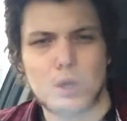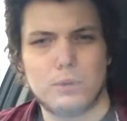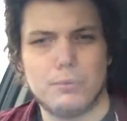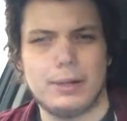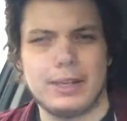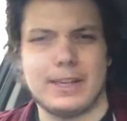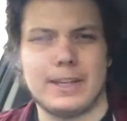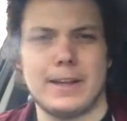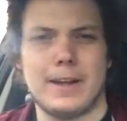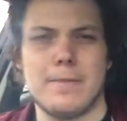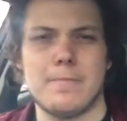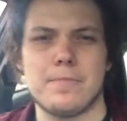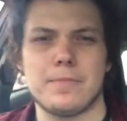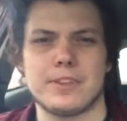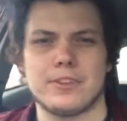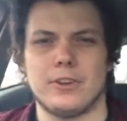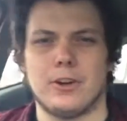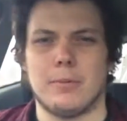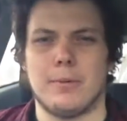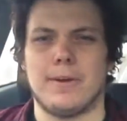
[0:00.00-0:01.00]
Back again.
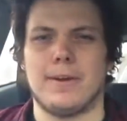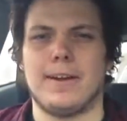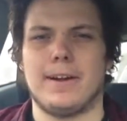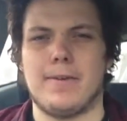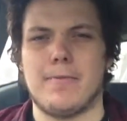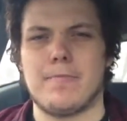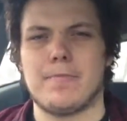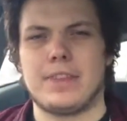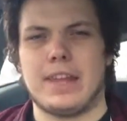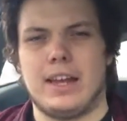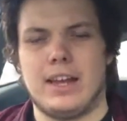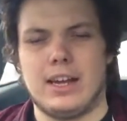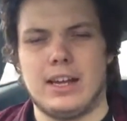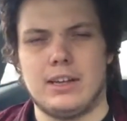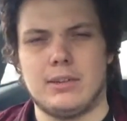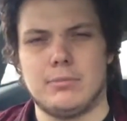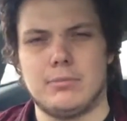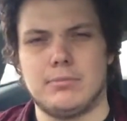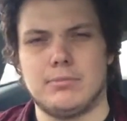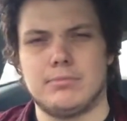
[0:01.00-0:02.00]
Sorry about
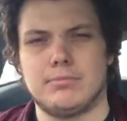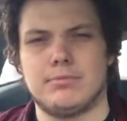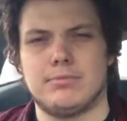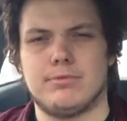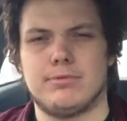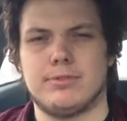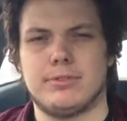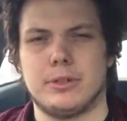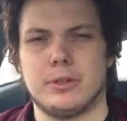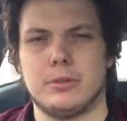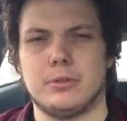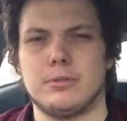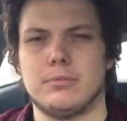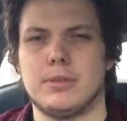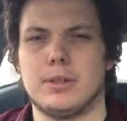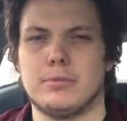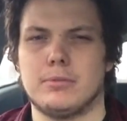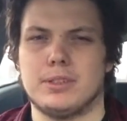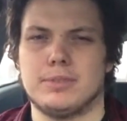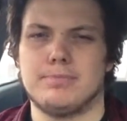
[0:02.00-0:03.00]
that. Phone
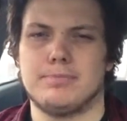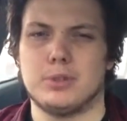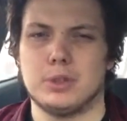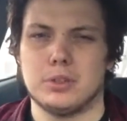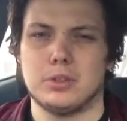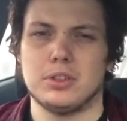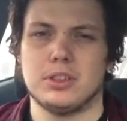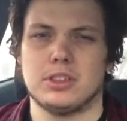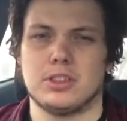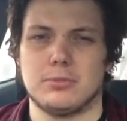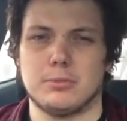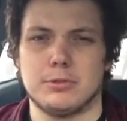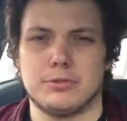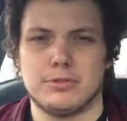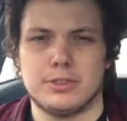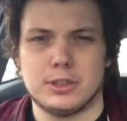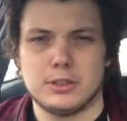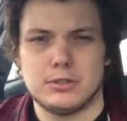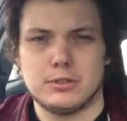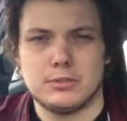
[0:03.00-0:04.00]
memory. Recording this on my
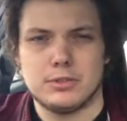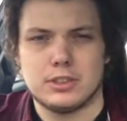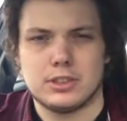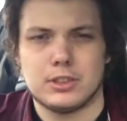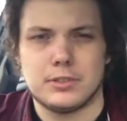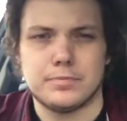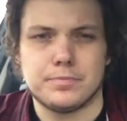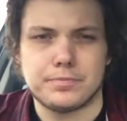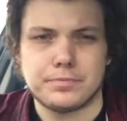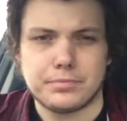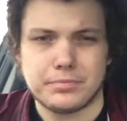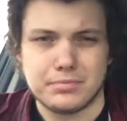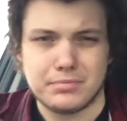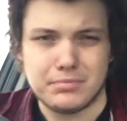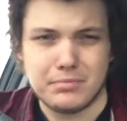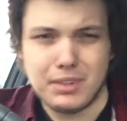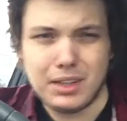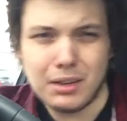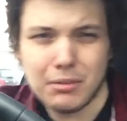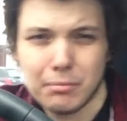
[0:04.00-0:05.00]
phone, so
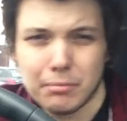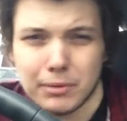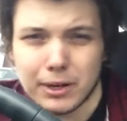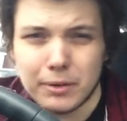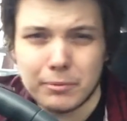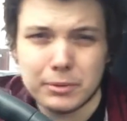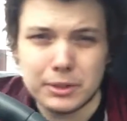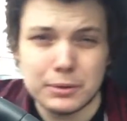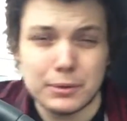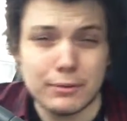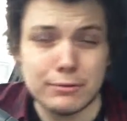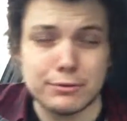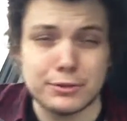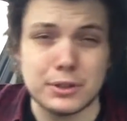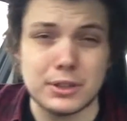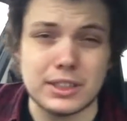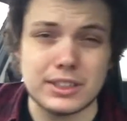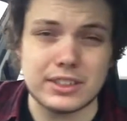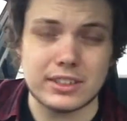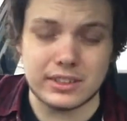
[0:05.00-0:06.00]
Memory really went
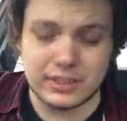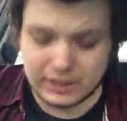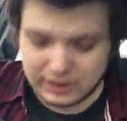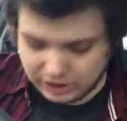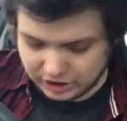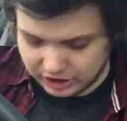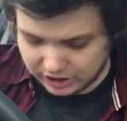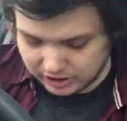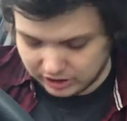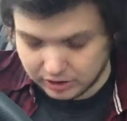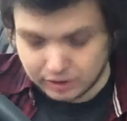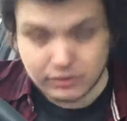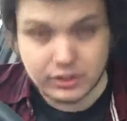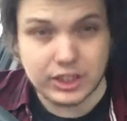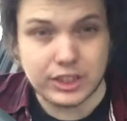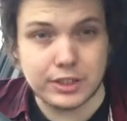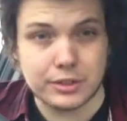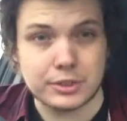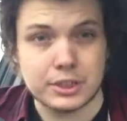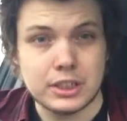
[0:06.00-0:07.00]
flat, to delete a shitload of
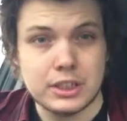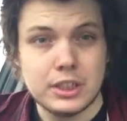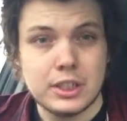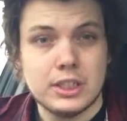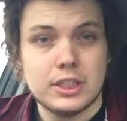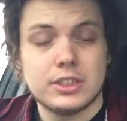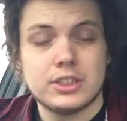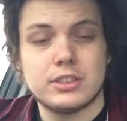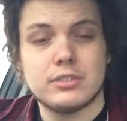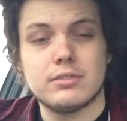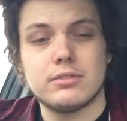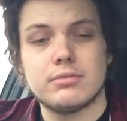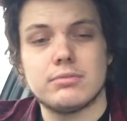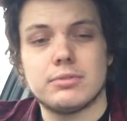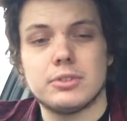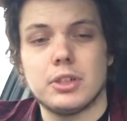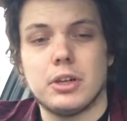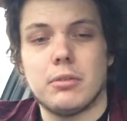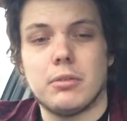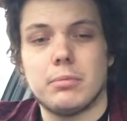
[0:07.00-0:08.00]
videos.
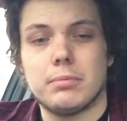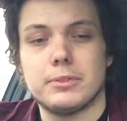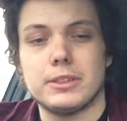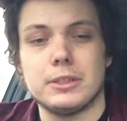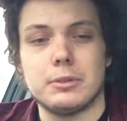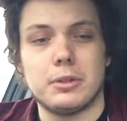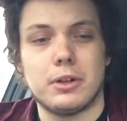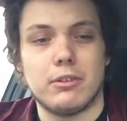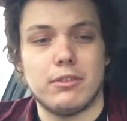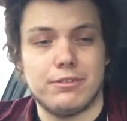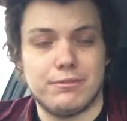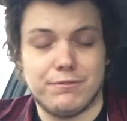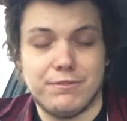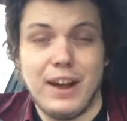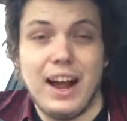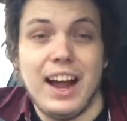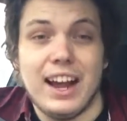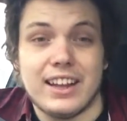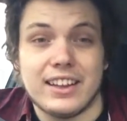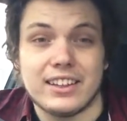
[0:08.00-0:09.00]
So, I think we've
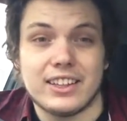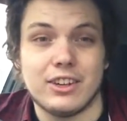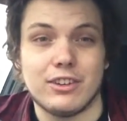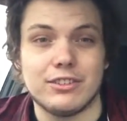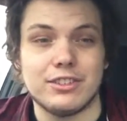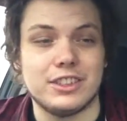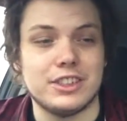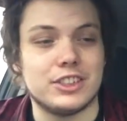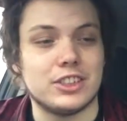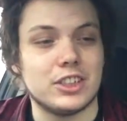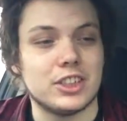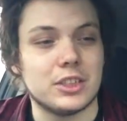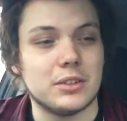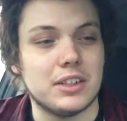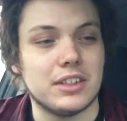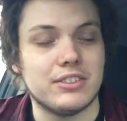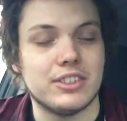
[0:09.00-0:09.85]
finally got finished talking about the